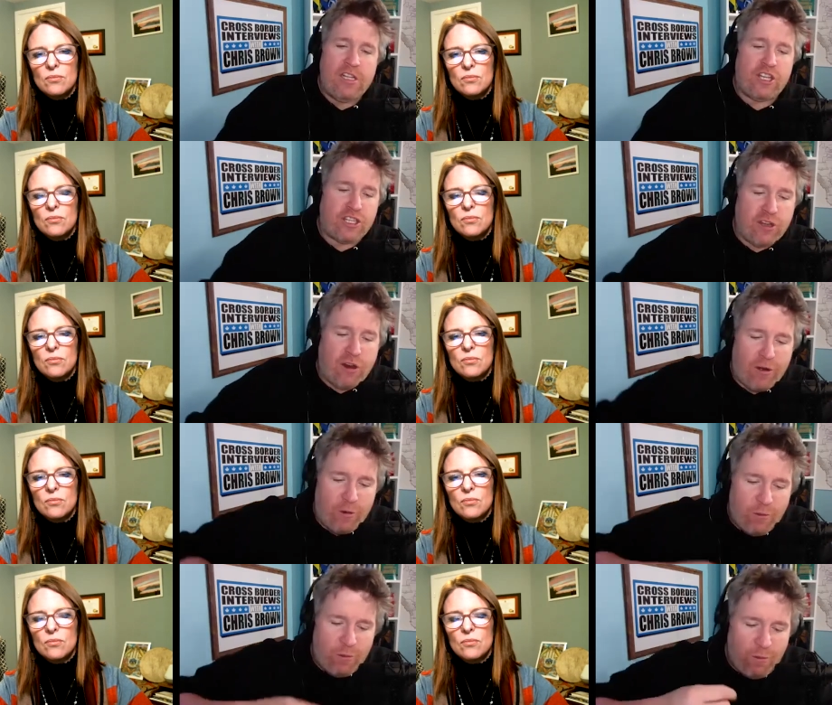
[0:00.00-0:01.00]
Speaker 1: to start
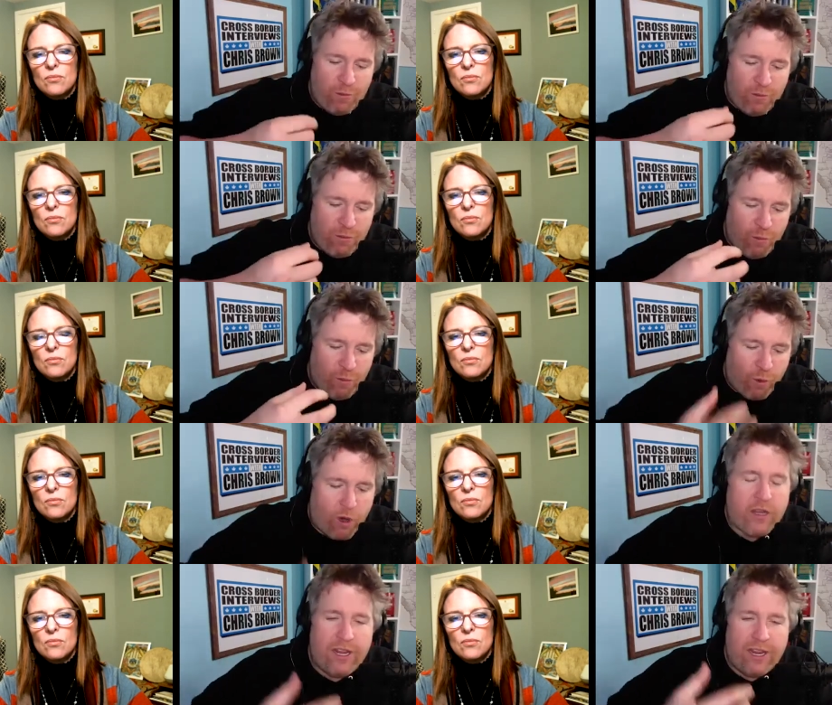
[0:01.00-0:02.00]

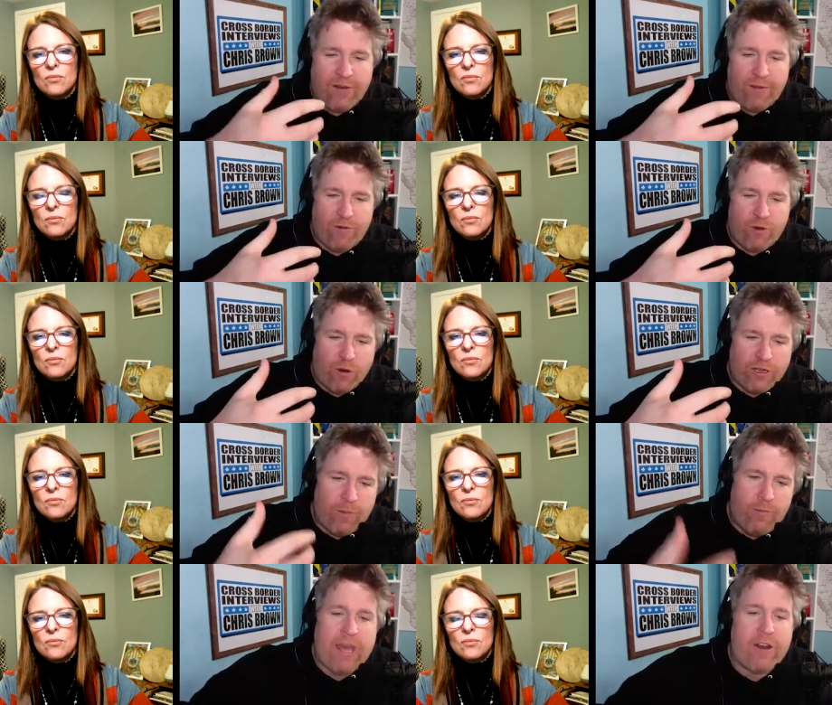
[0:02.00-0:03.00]
working towards a
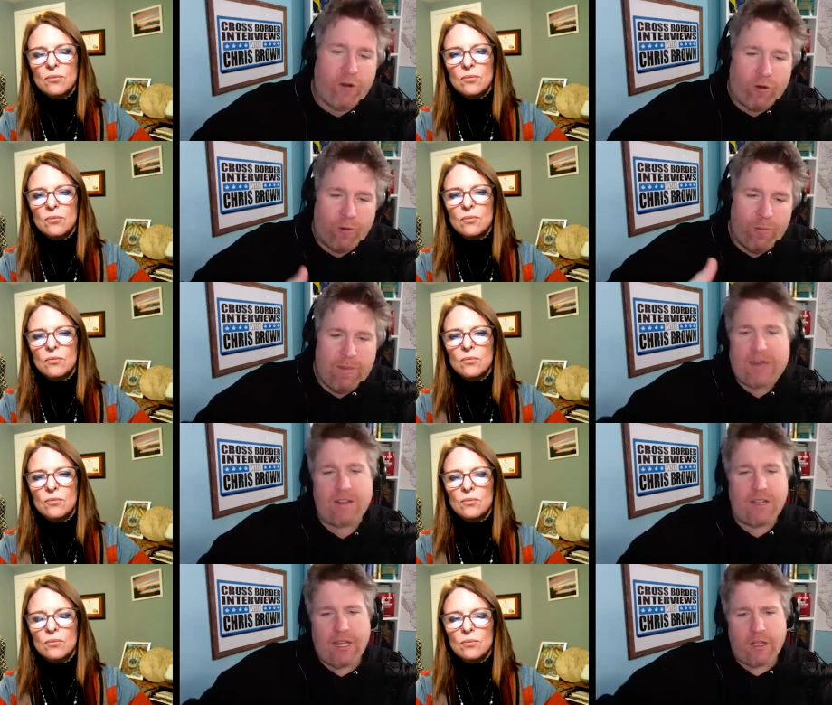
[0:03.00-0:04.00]
better
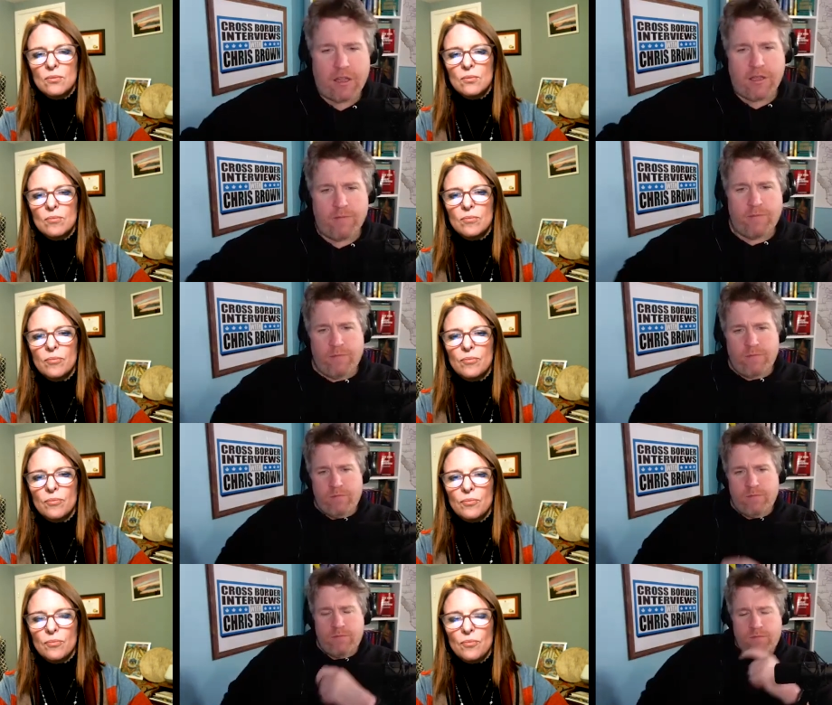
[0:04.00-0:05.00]
mental health.
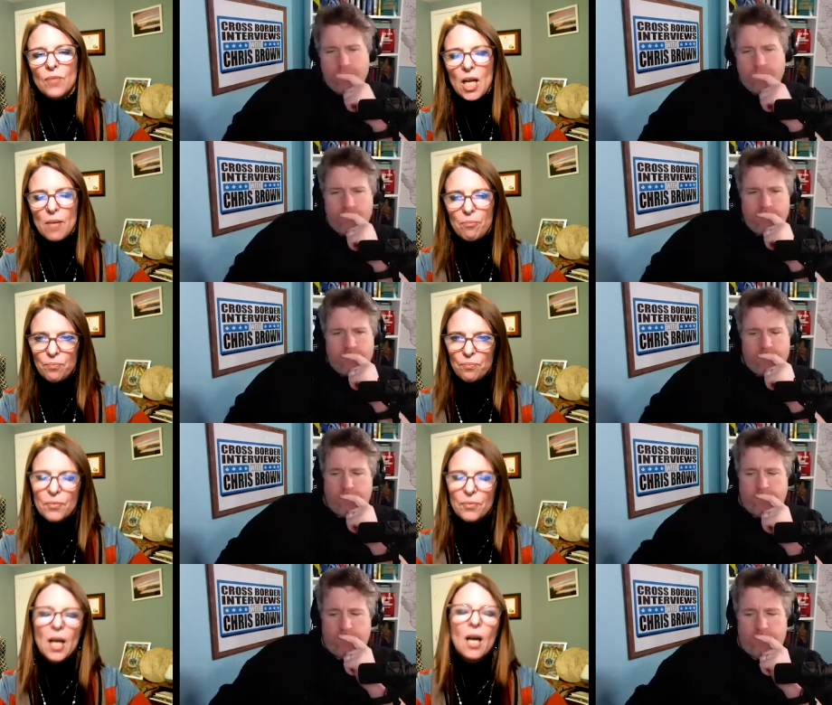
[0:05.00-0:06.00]
Speaker 2: Yeah,
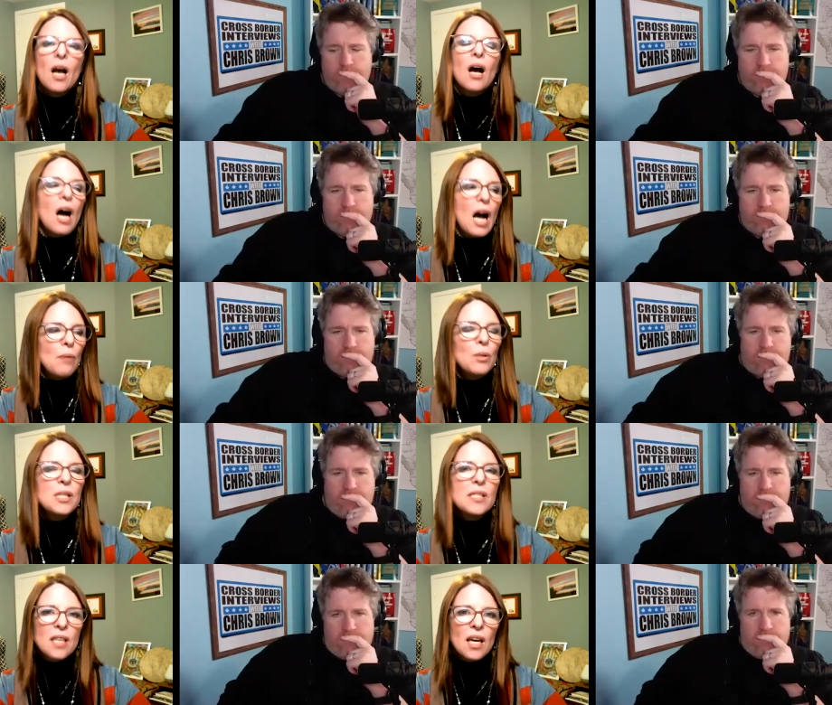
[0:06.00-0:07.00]
I would
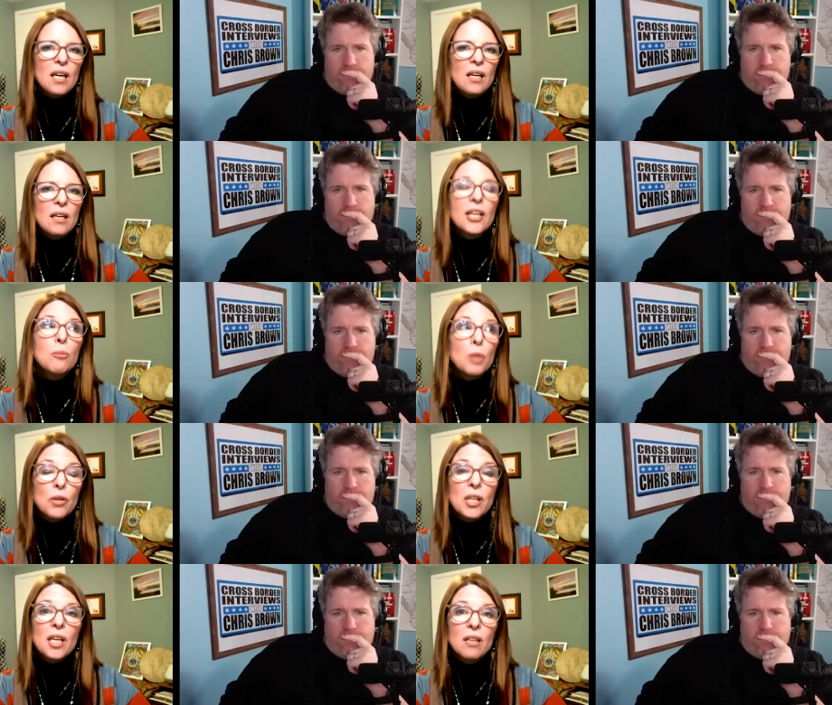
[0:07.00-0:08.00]
say
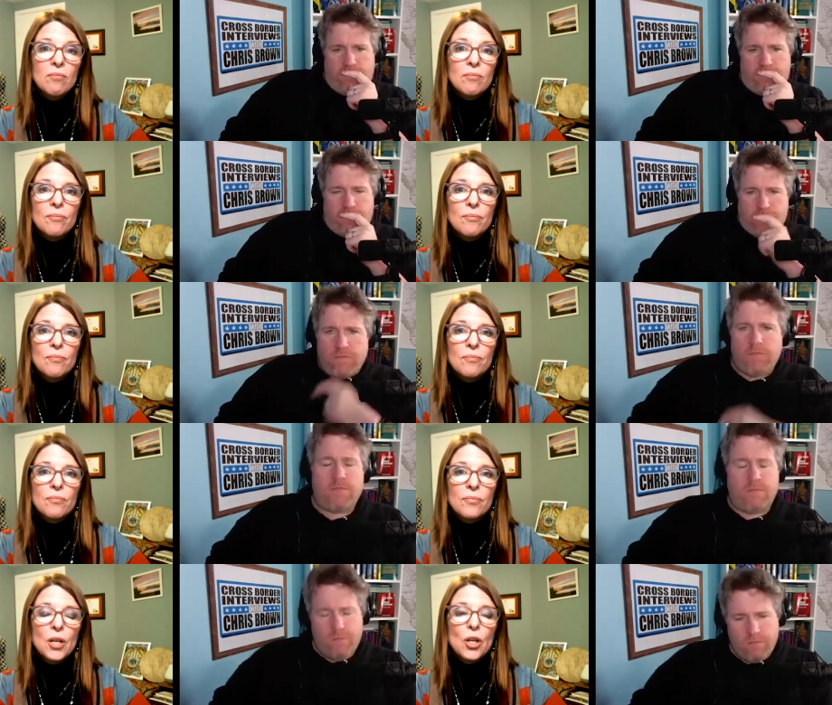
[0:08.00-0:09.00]
community
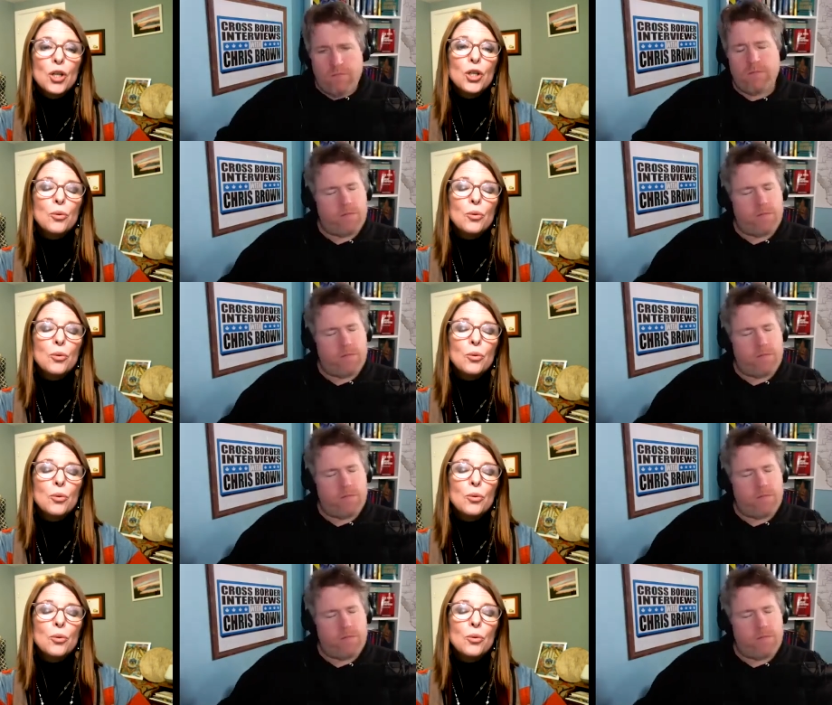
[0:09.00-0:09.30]
you